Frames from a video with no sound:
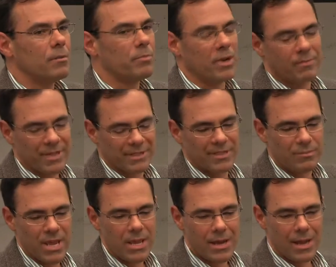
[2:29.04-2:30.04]
permits
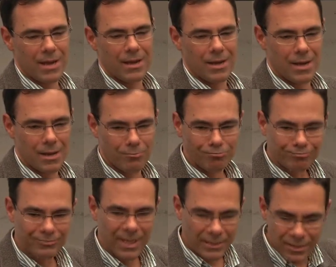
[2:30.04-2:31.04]
me
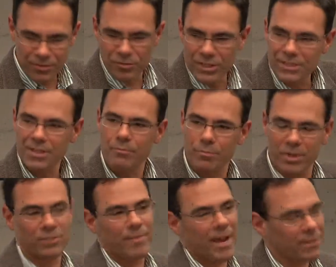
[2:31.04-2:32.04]
an interesting
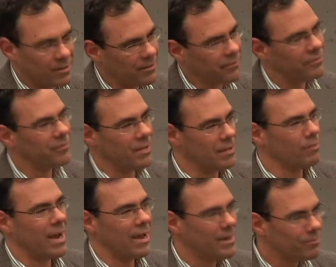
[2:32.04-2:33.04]
perspective in
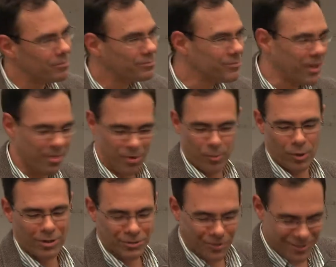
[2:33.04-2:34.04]
my
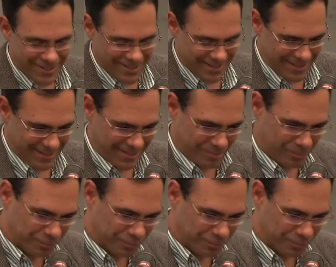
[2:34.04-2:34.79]
anthropological studies.